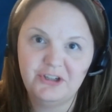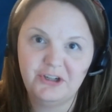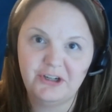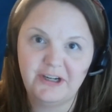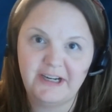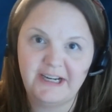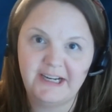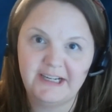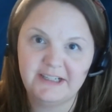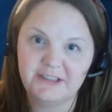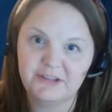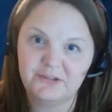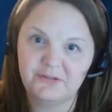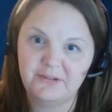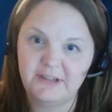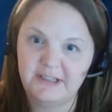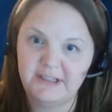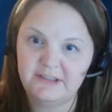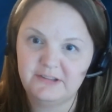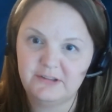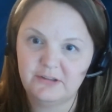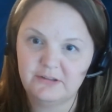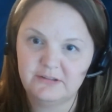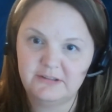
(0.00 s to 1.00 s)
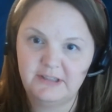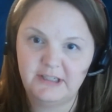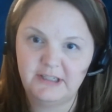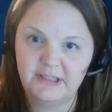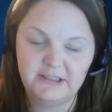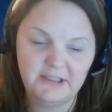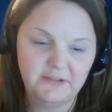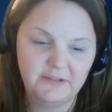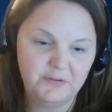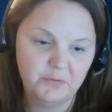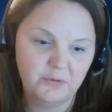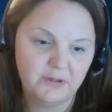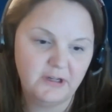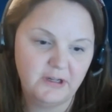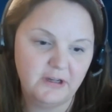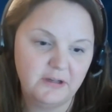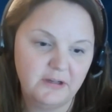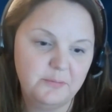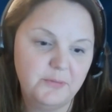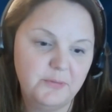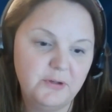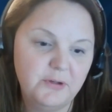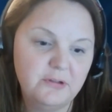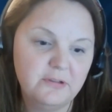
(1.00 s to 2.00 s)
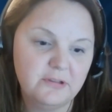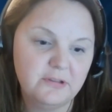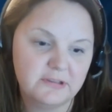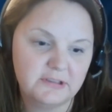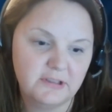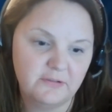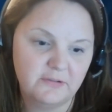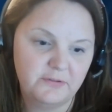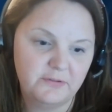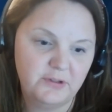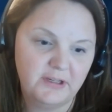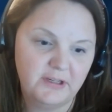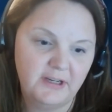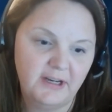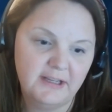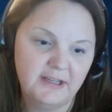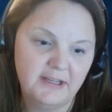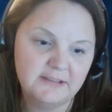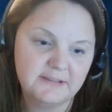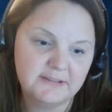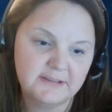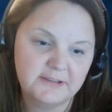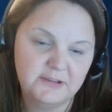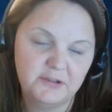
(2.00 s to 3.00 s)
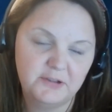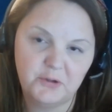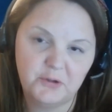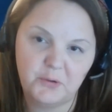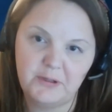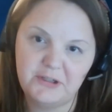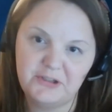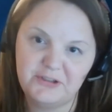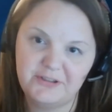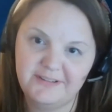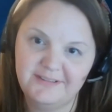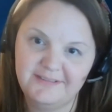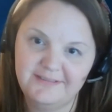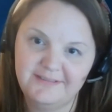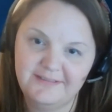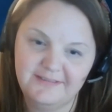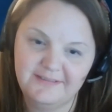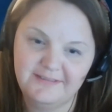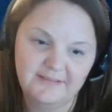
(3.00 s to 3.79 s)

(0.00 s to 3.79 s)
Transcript: Her hand is raised. So Stacy, if you want to unmute yourself, you can ask your question.